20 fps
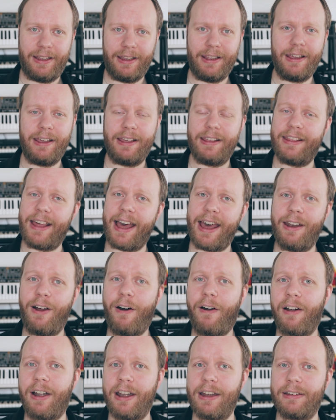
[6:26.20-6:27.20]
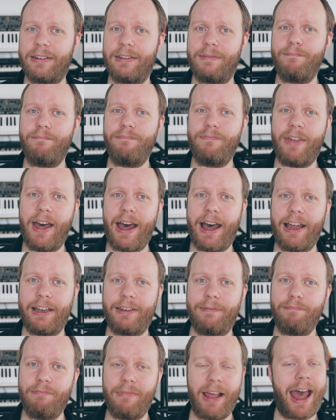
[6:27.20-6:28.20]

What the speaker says: that aren't that.